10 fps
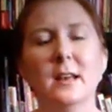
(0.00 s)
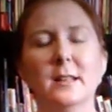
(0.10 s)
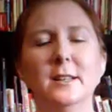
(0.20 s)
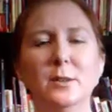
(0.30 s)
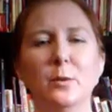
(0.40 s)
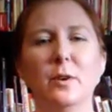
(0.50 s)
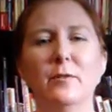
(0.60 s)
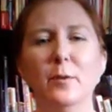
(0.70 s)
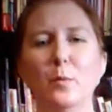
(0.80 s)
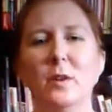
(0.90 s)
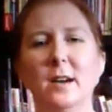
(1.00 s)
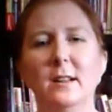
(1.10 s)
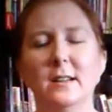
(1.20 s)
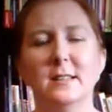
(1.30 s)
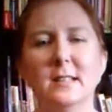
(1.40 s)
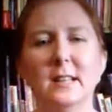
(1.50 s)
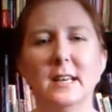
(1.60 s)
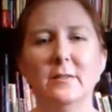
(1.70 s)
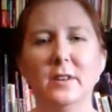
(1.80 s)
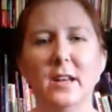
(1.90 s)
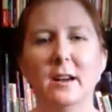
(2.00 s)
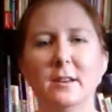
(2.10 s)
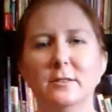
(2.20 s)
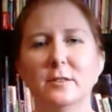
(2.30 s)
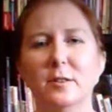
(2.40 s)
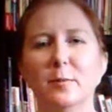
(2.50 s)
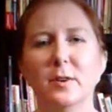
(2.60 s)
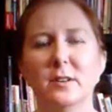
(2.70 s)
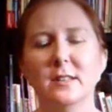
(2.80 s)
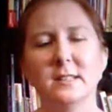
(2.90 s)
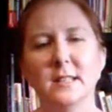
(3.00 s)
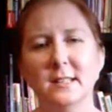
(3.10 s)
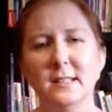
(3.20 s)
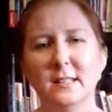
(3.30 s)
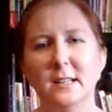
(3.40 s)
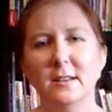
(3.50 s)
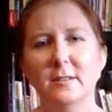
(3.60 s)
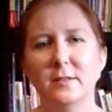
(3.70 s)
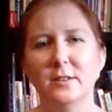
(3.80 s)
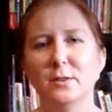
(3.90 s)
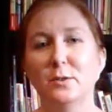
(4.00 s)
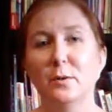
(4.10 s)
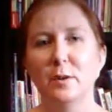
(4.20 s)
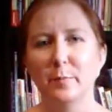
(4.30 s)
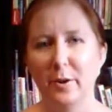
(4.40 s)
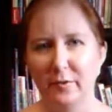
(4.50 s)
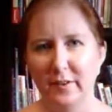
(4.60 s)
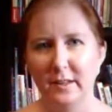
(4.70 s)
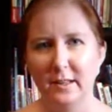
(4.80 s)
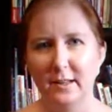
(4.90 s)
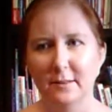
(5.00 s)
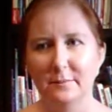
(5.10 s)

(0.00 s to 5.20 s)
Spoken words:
This quote from Will, a slave and character in the book, sets the scene of this story perfectly.